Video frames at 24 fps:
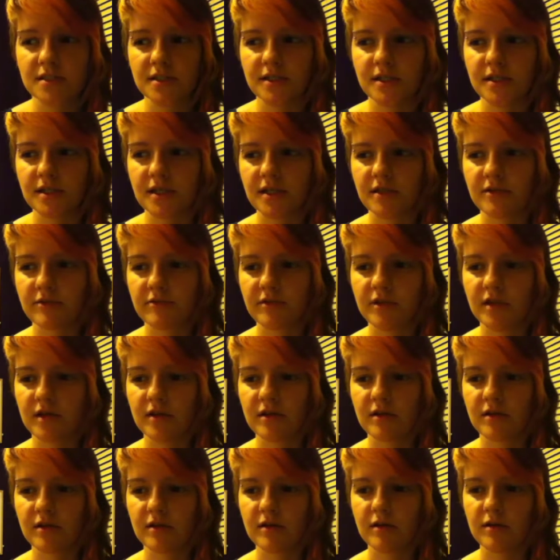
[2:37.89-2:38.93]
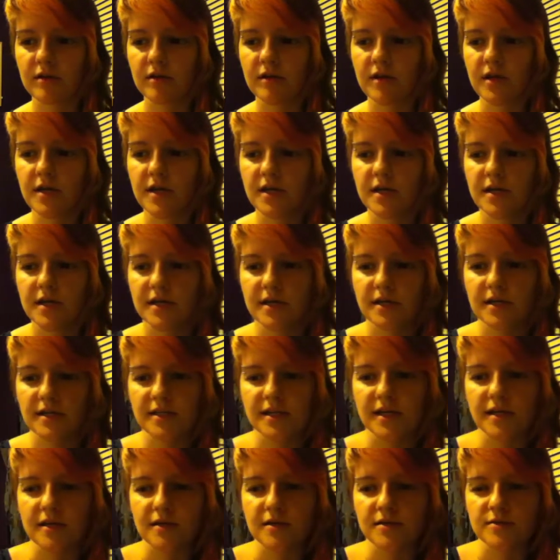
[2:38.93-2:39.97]
in a video
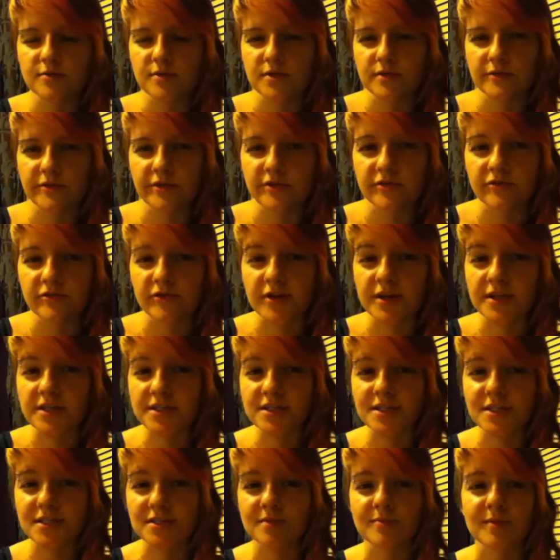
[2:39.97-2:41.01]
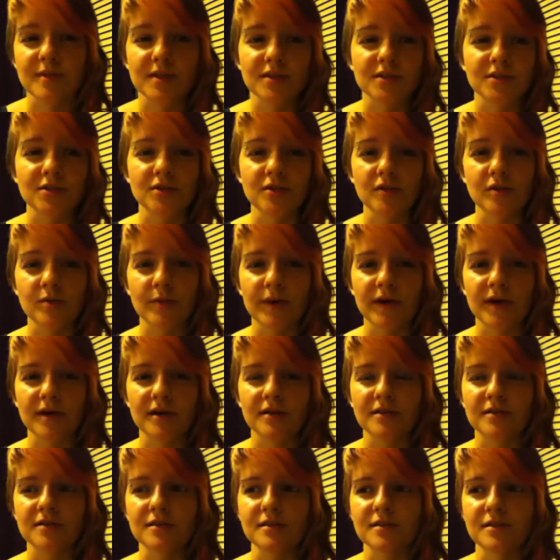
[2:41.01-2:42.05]
that one of our friends isn't meant to know
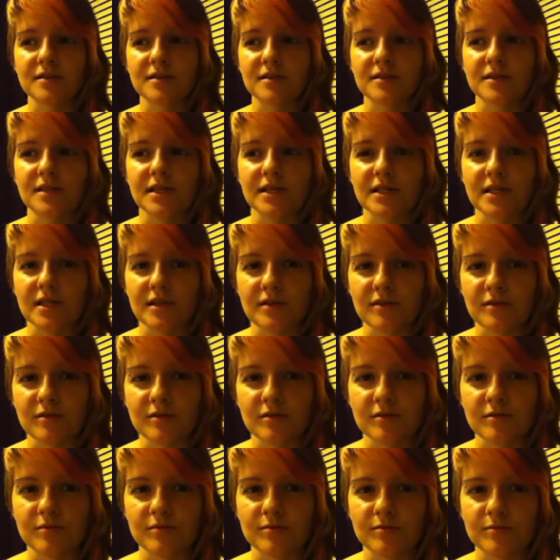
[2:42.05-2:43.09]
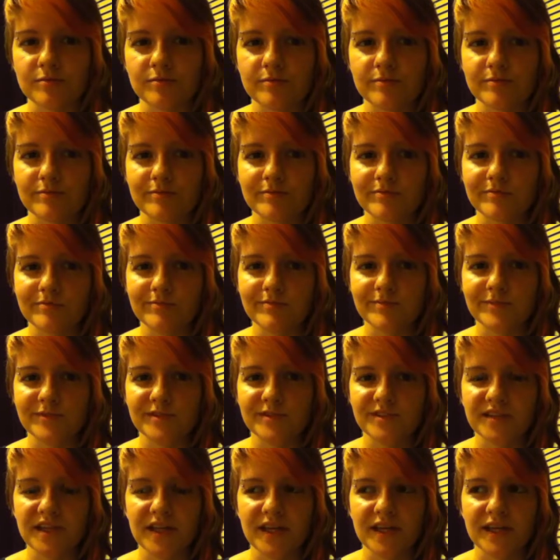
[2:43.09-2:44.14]
about, and then they'll
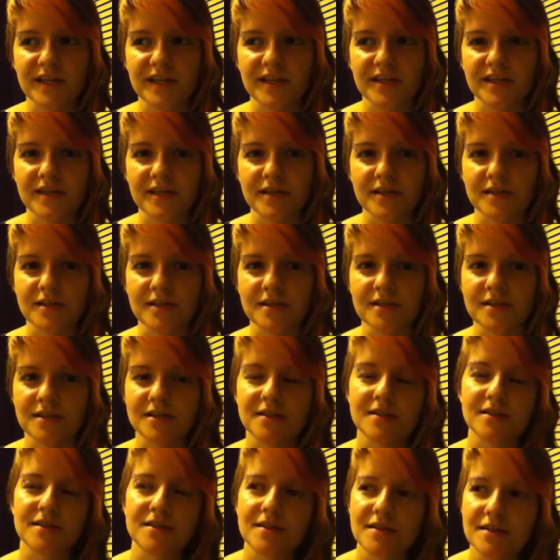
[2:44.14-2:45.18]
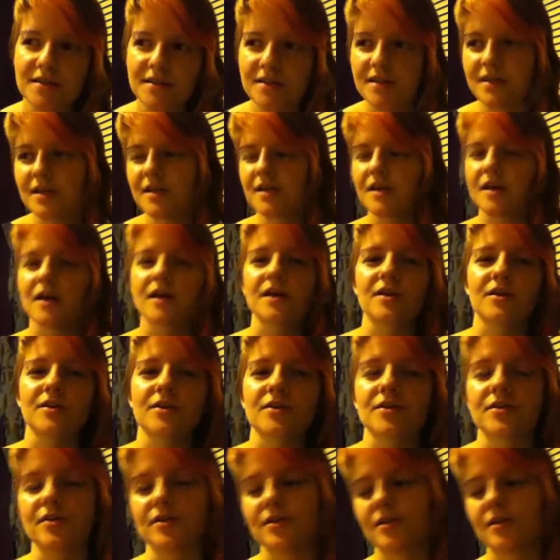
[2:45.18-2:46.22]
see it, and I don't know,